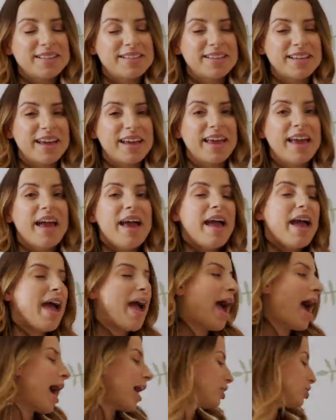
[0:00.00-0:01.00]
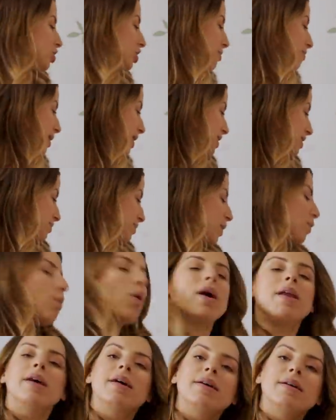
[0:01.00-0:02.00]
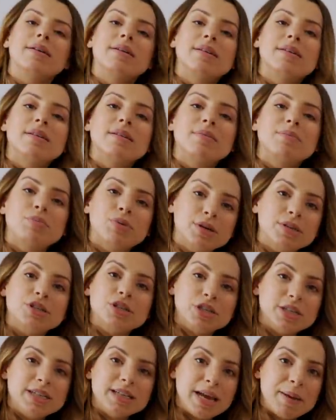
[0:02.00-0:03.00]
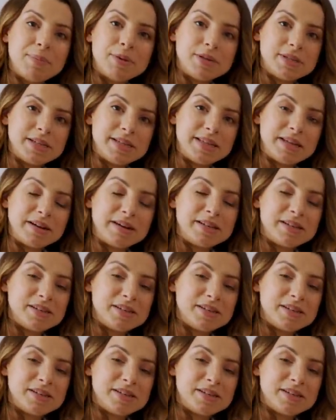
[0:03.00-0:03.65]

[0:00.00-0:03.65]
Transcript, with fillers: It's like actually makes me wanna put dirty diapers in there.